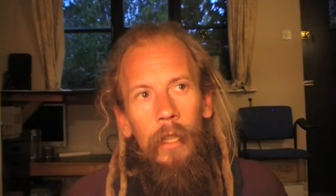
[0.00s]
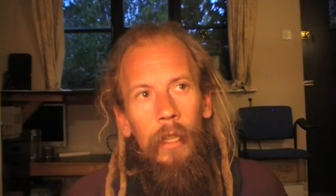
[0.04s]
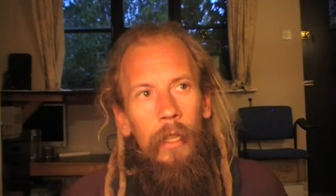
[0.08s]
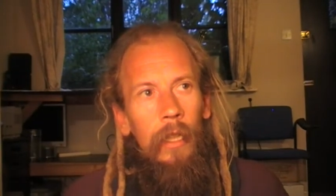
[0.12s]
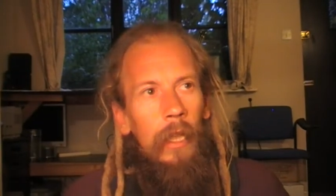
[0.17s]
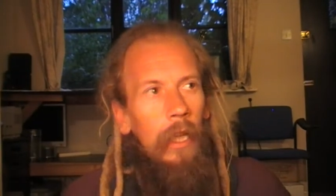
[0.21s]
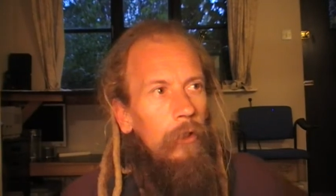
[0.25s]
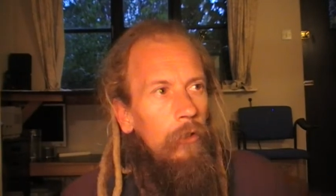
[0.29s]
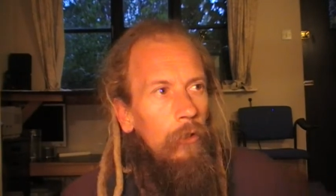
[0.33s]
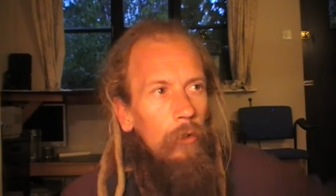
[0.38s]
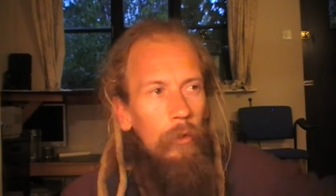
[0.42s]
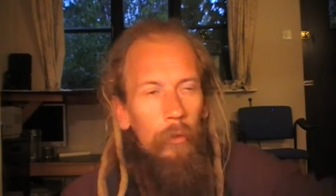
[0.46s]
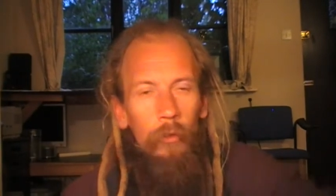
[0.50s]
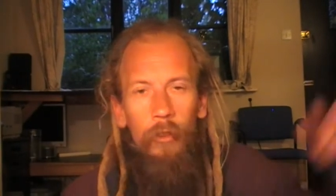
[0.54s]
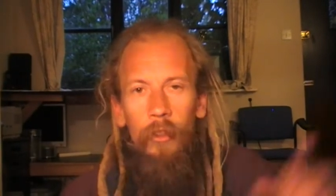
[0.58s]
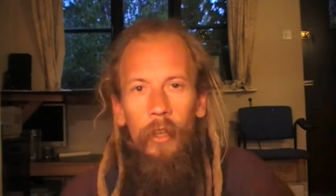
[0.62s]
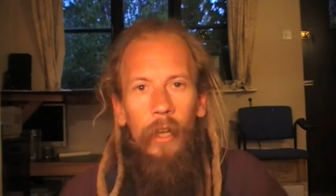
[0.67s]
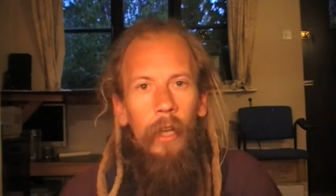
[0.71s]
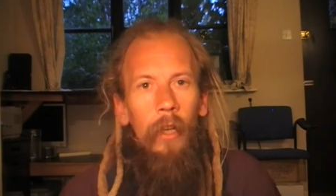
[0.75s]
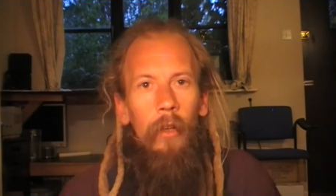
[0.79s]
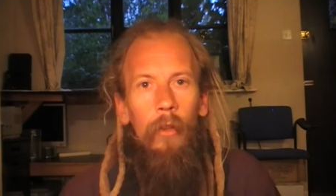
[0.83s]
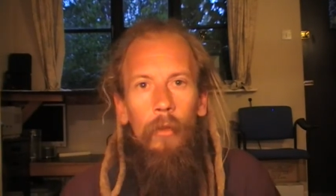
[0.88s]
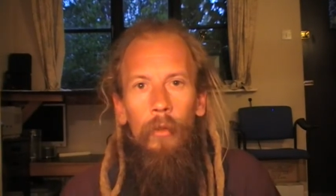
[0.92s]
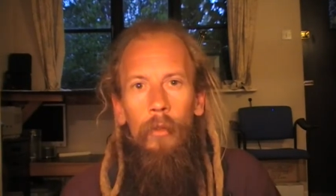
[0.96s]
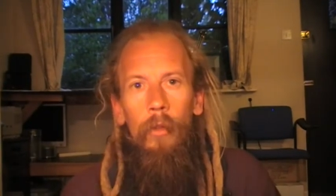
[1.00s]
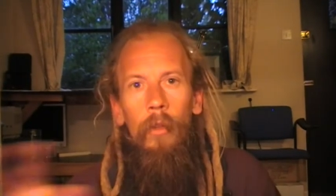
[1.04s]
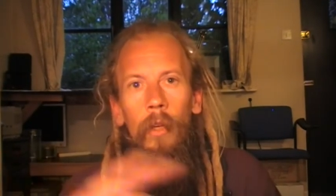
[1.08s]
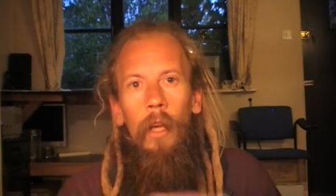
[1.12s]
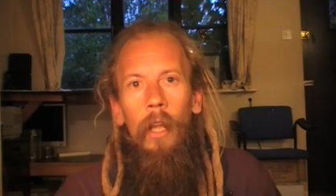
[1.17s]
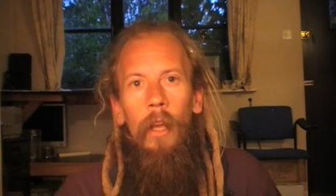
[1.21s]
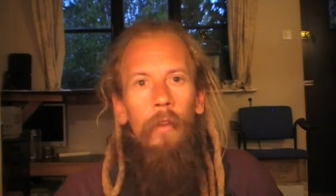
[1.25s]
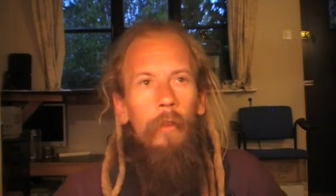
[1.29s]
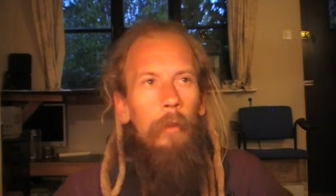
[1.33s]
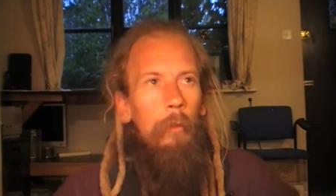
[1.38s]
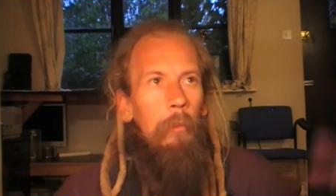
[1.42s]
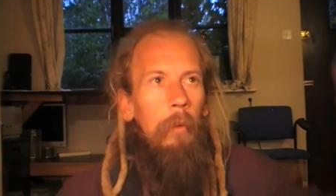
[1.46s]
This all jingled all
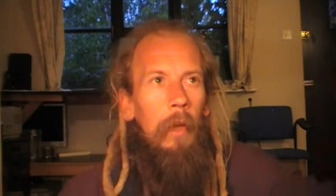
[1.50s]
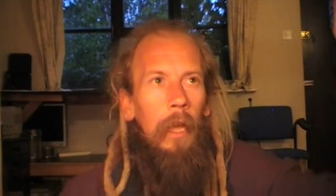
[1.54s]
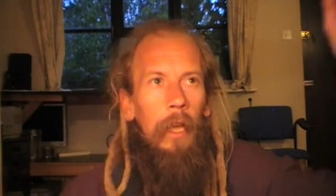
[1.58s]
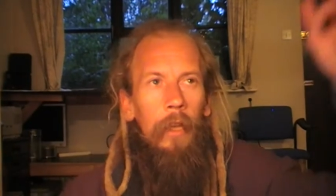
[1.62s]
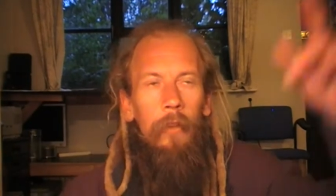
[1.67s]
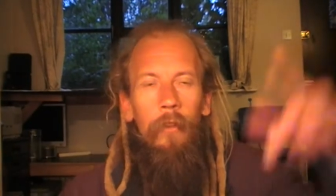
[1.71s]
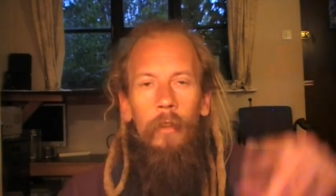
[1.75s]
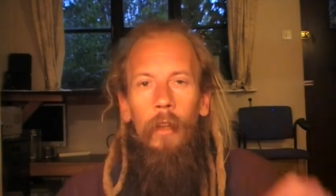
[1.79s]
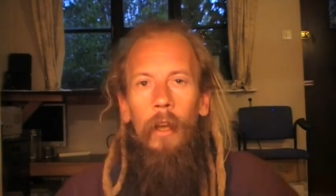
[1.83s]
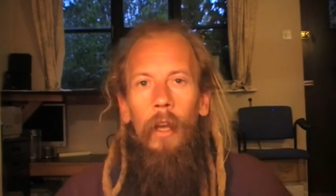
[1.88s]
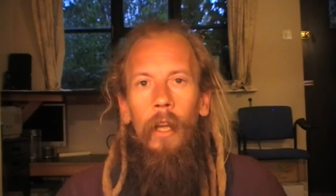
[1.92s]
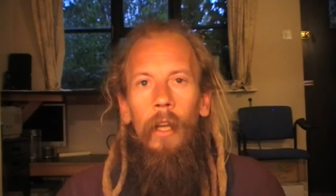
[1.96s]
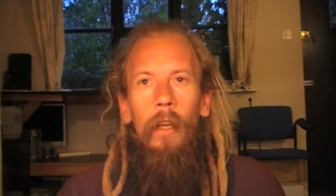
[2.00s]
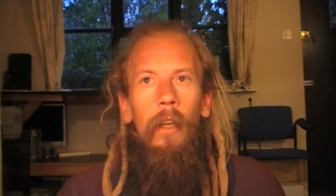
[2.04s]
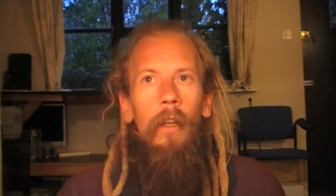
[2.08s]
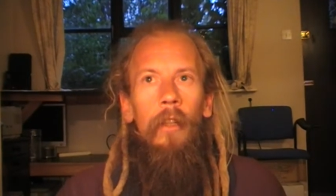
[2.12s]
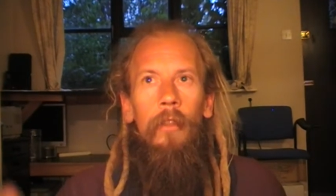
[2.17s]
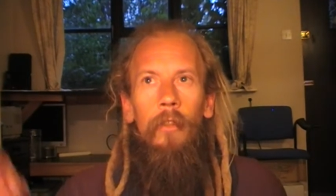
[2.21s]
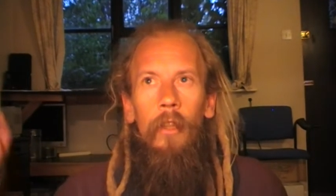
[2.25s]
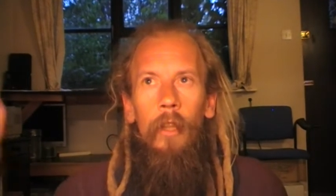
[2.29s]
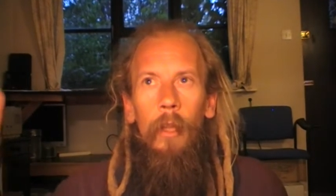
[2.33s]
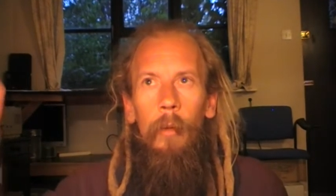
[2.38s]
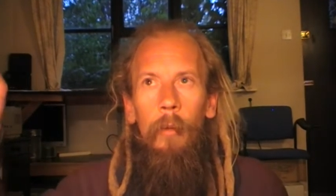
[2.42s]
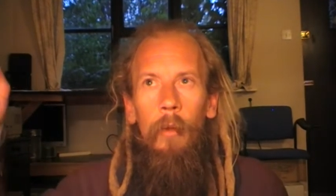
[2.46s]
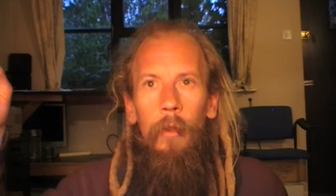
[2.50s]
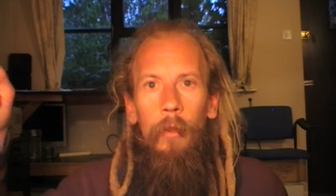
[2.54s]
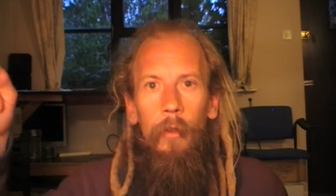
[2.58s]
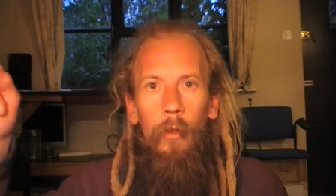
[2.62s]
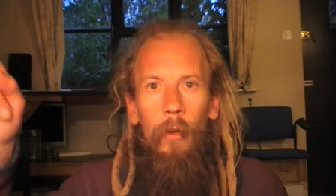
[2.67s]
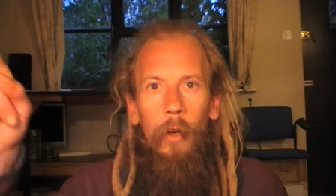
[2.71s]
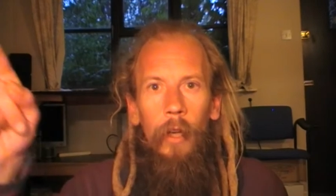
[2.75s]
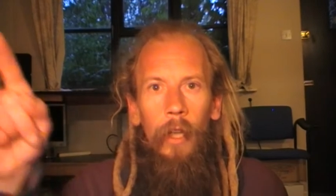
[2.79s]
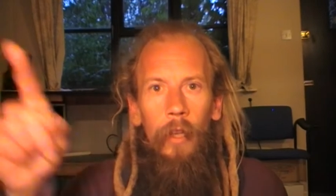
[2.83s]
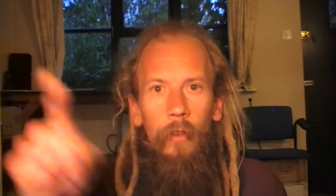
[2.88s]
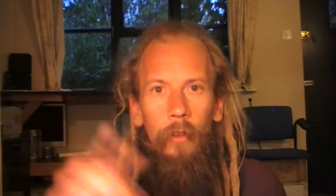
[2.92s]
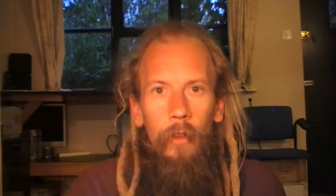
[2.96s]
over the place, and I looked at them, I
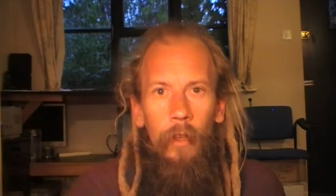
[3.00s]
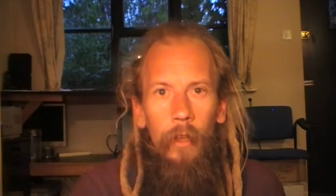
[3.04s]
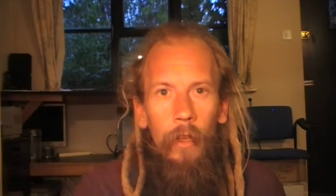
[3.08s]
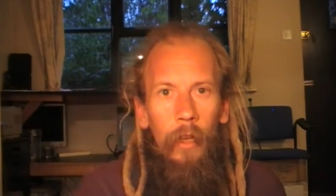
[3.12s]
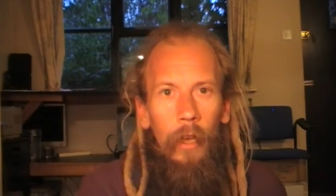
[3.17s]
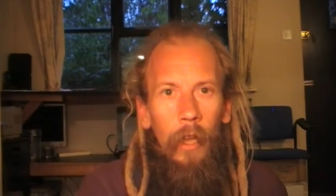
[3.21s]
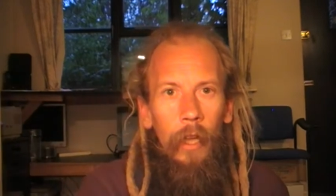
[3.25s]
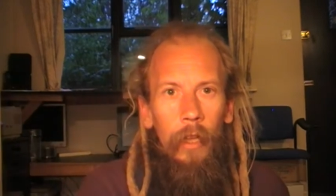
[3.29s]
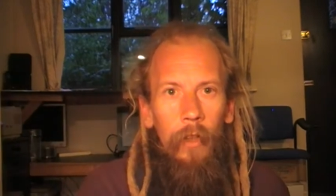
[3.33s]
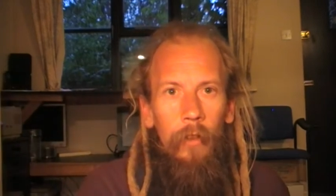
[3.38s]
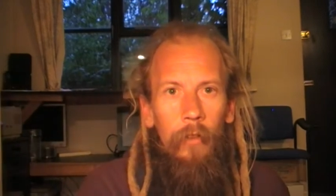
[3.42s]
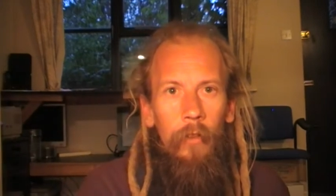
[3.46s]
thought, is it like